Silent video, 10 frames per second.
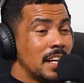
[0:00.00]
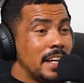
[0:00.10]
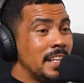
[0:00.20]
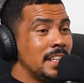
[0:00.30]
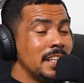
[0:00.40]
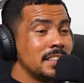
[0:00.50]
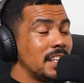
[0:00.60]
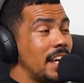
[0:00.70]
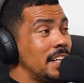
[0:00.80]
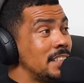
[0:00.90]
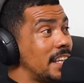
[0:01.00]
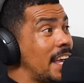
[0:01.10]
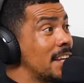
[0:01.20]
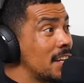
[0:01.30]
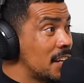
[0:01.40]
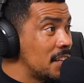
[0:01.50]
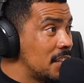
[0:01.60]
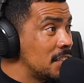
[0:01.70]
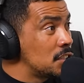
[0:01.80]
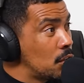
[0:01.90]
He is, his error rate
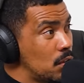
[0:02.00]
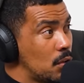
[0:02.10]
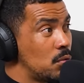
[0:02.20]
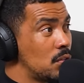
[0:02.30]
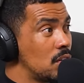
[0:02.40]
is so low.